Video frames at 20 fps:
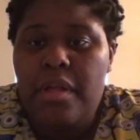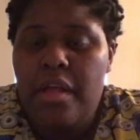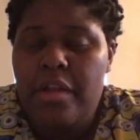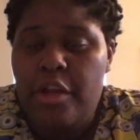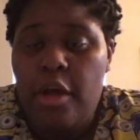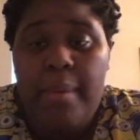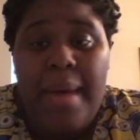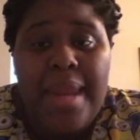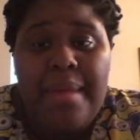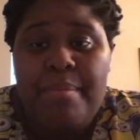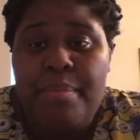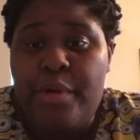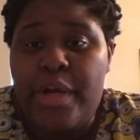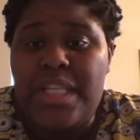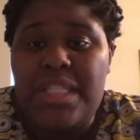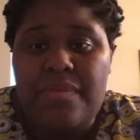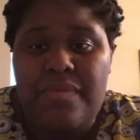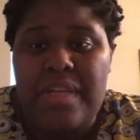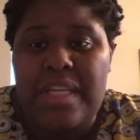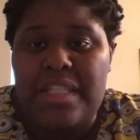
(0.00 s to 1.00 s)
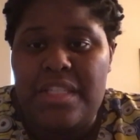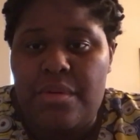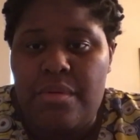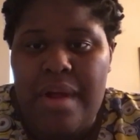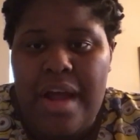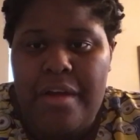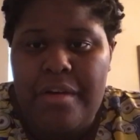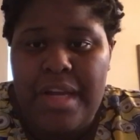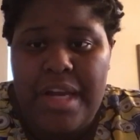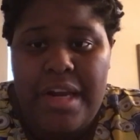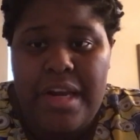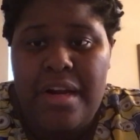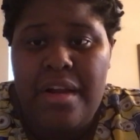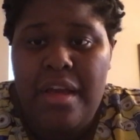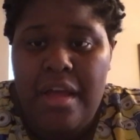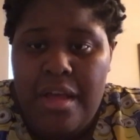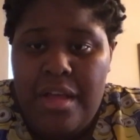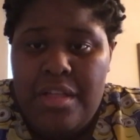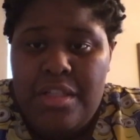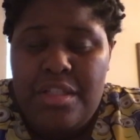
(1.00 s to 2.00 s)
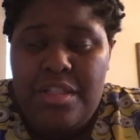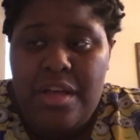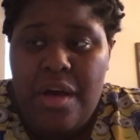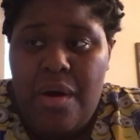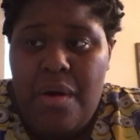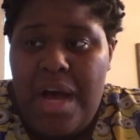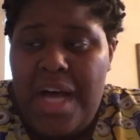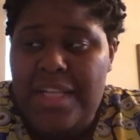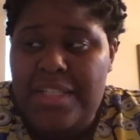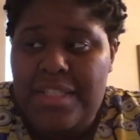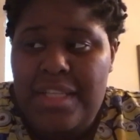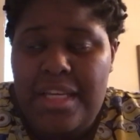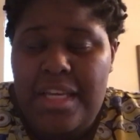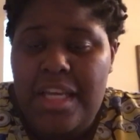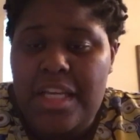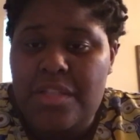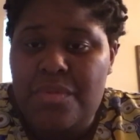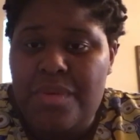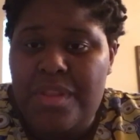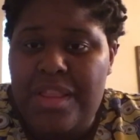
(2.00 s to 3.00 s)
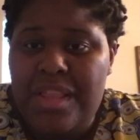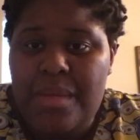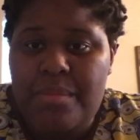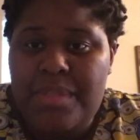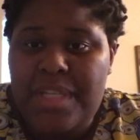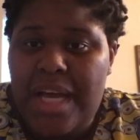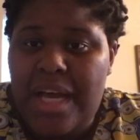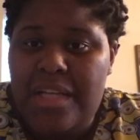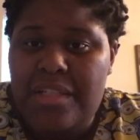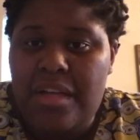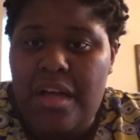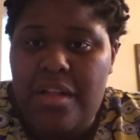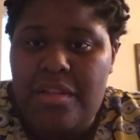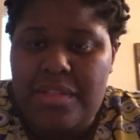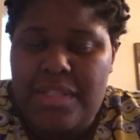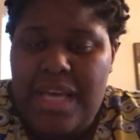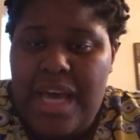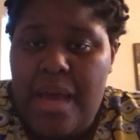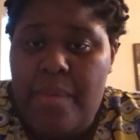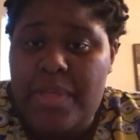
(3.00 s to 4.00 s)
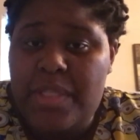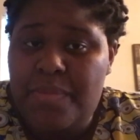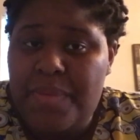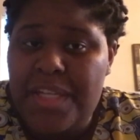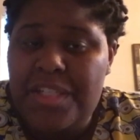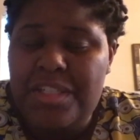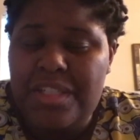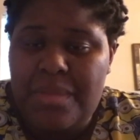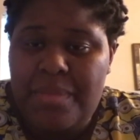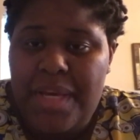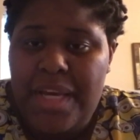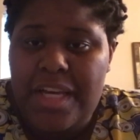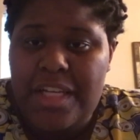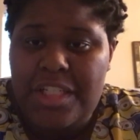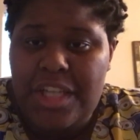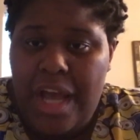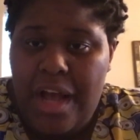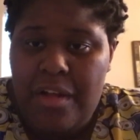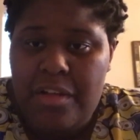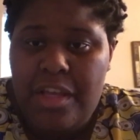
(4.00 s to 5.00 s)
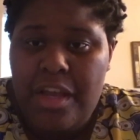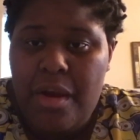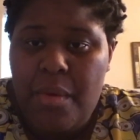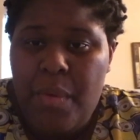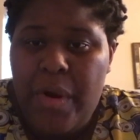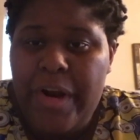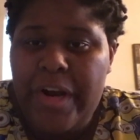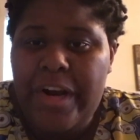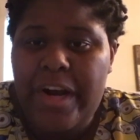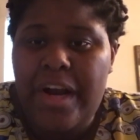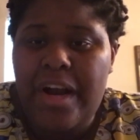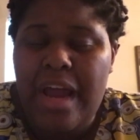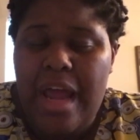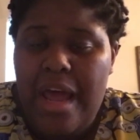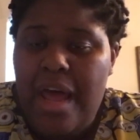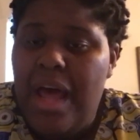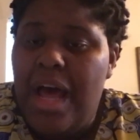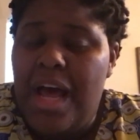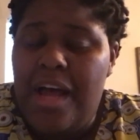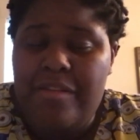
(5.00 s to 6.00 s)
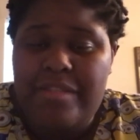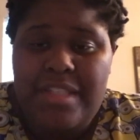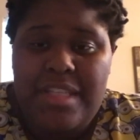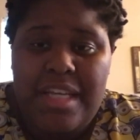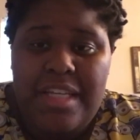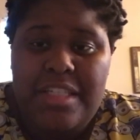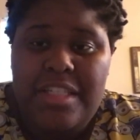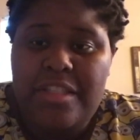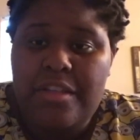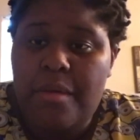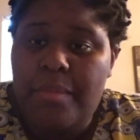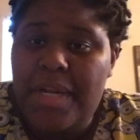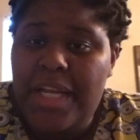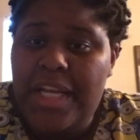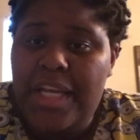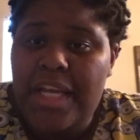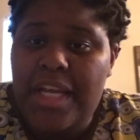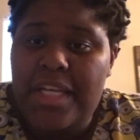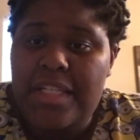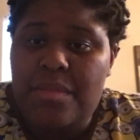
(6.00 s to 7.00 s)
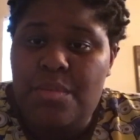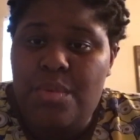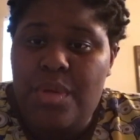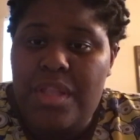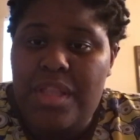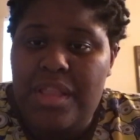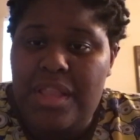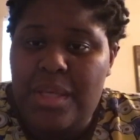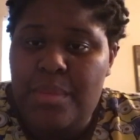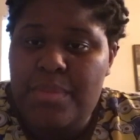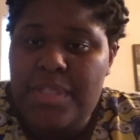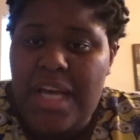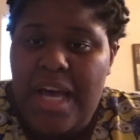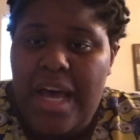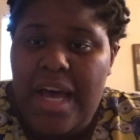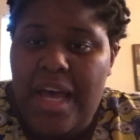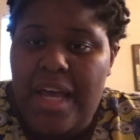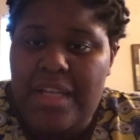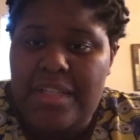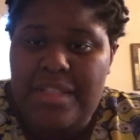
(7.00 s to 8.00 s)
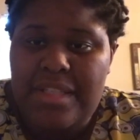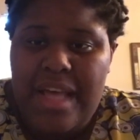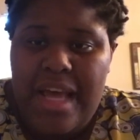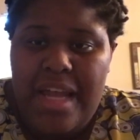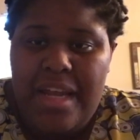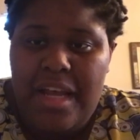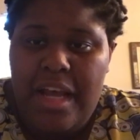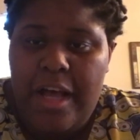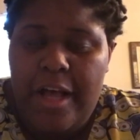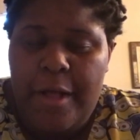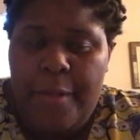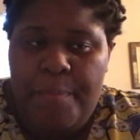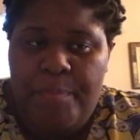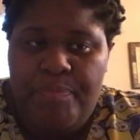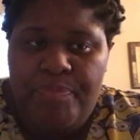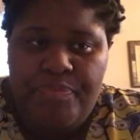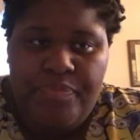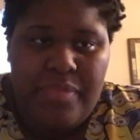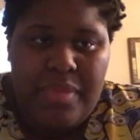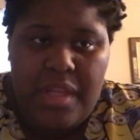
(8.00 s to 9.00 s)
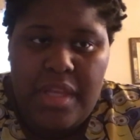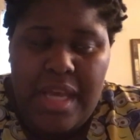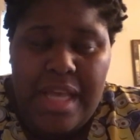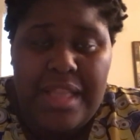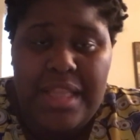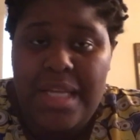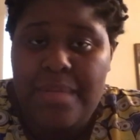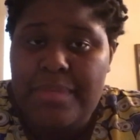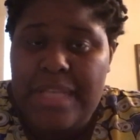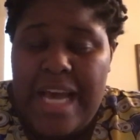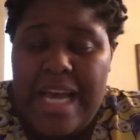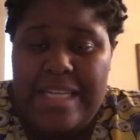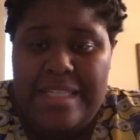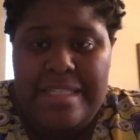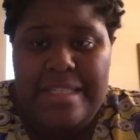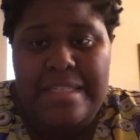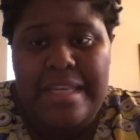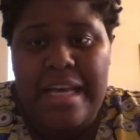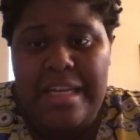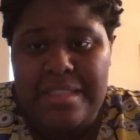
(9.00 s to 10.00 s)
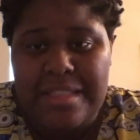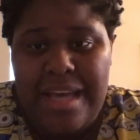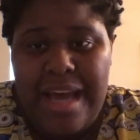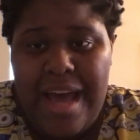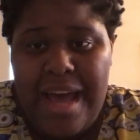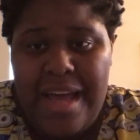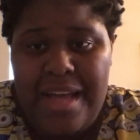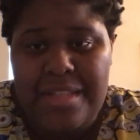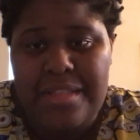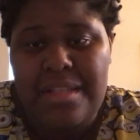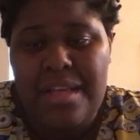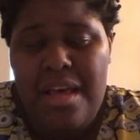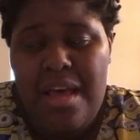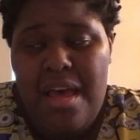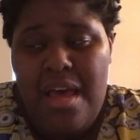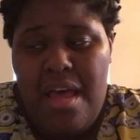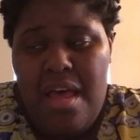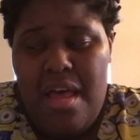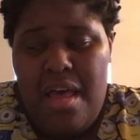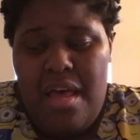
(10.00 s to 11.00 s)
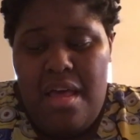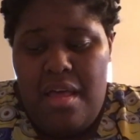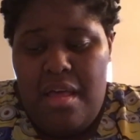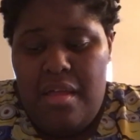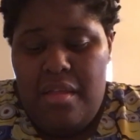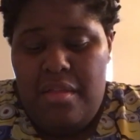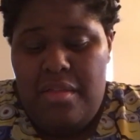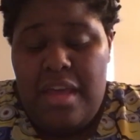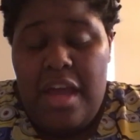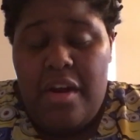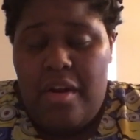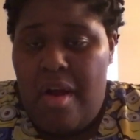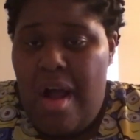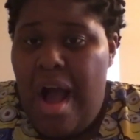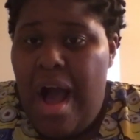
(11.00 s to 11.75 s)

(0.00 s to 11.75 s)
nobody breastfeeds around here. So I see kids with lip ties all the time, especially being a child care worker. I've seen so many kids with lip ties and tongue ties that are